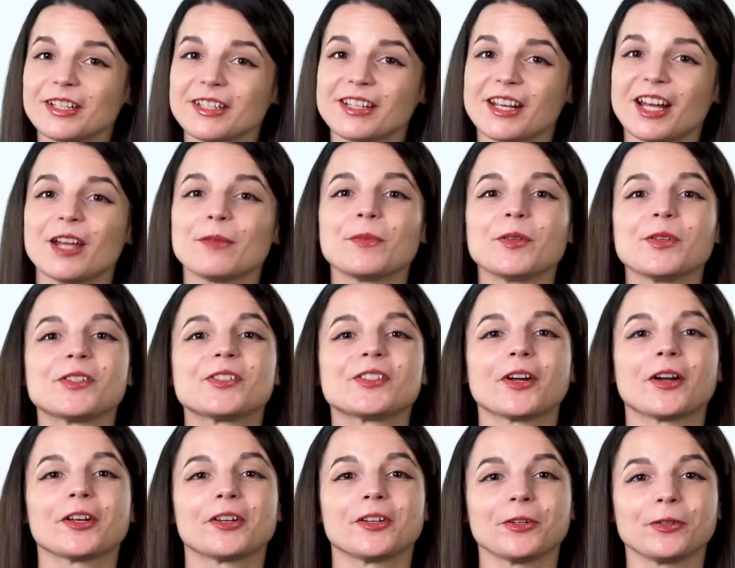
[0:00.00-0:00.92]
time you
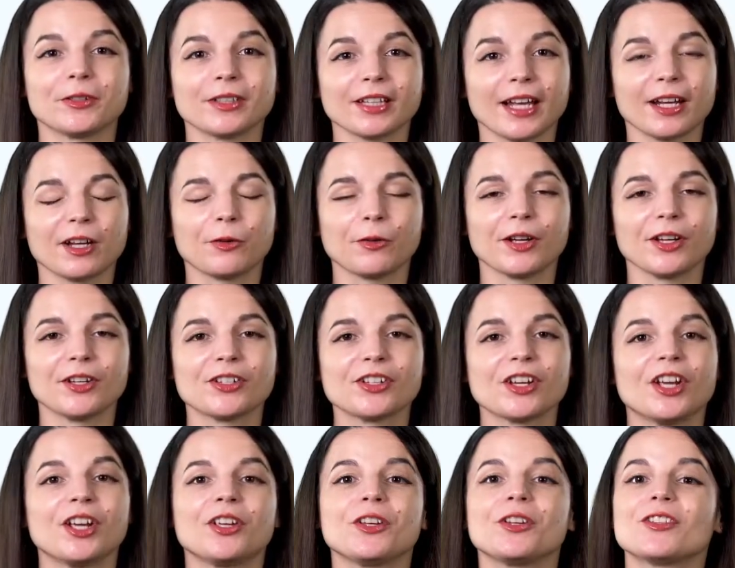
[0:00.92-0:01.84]
start a new language,
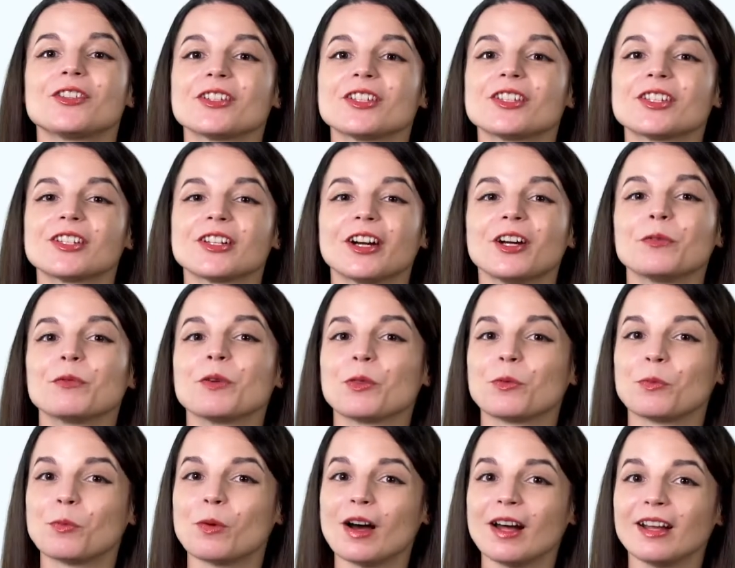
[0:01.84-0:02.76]
you should start with
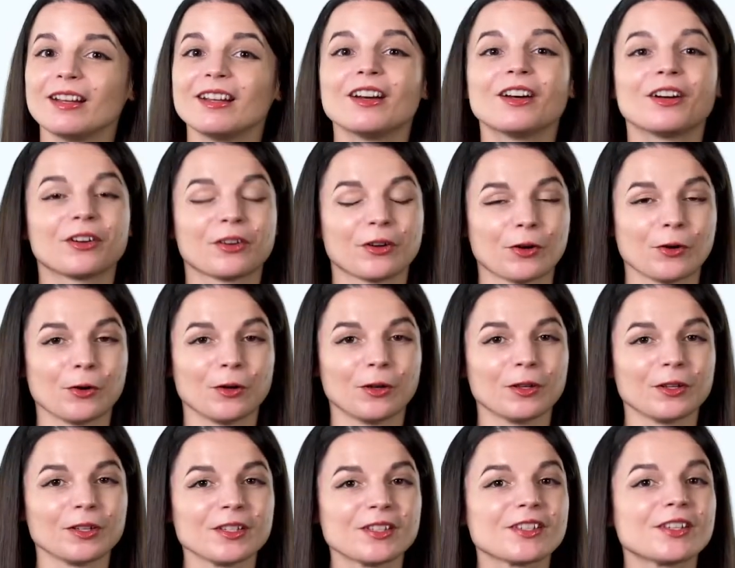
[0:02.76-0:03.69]
1.
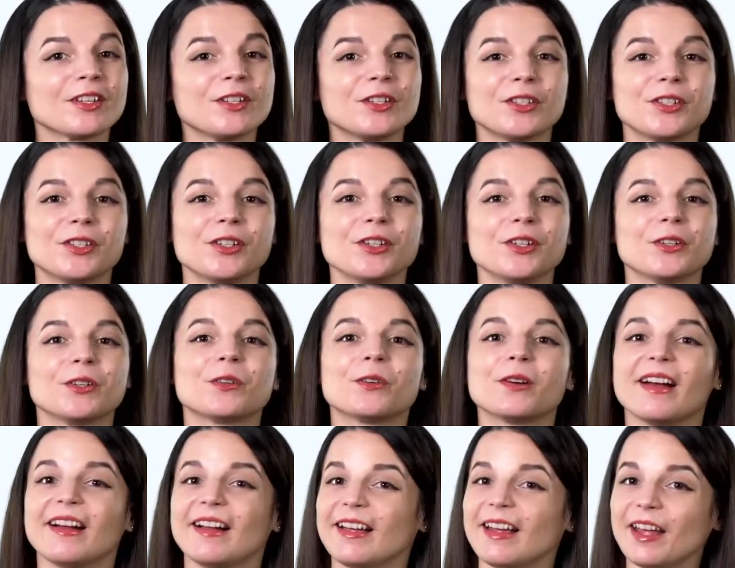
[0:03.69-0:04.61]
Goals, 2.
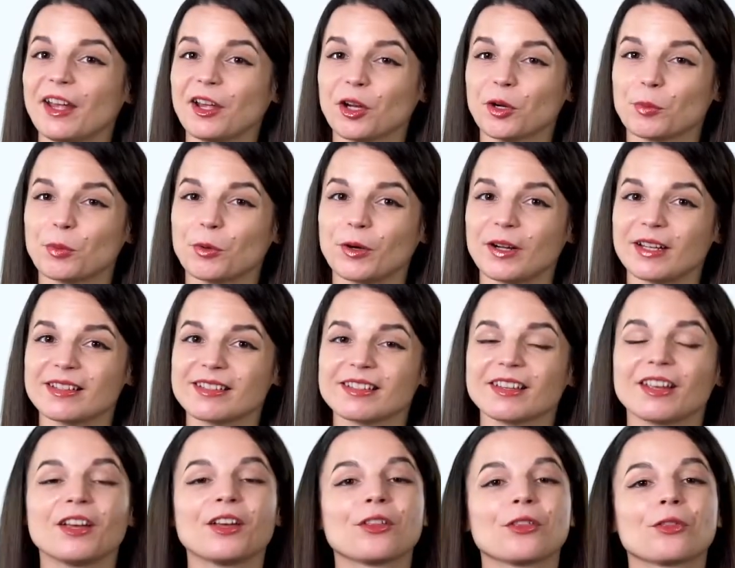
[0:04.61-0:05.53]
Anchor points,
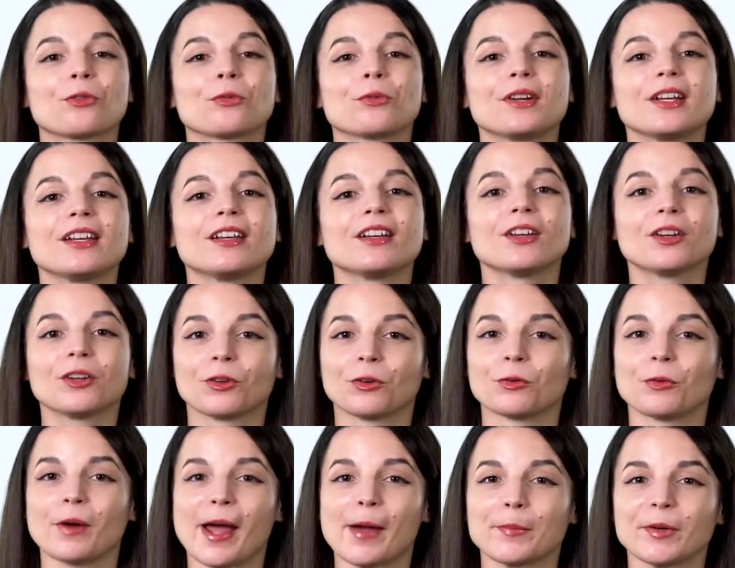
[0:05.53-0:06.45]
3.
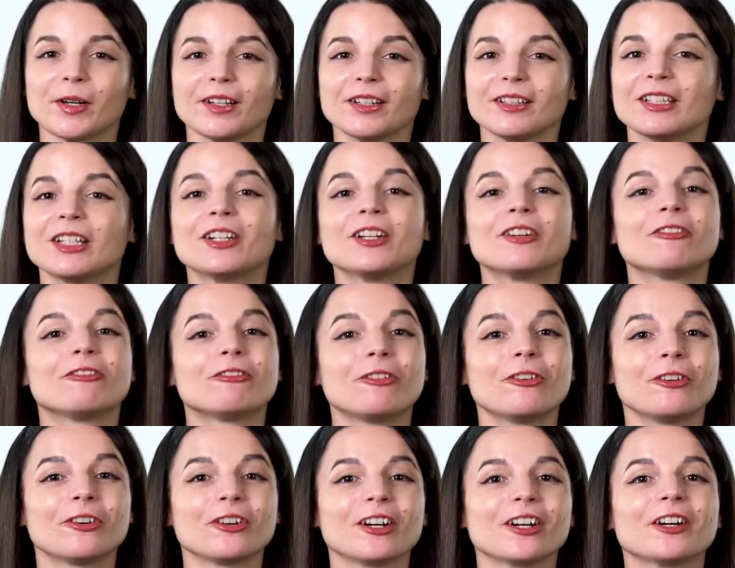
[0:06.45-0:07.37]
Grammar,
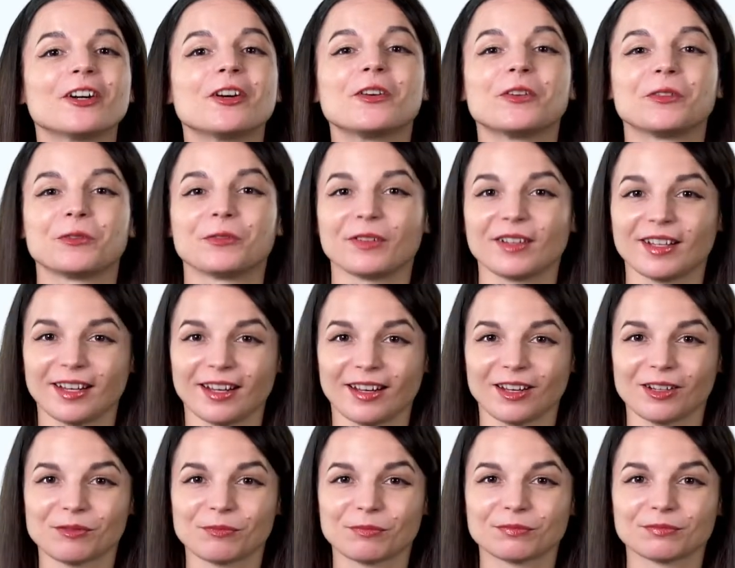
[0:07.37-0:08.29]
4. Reading.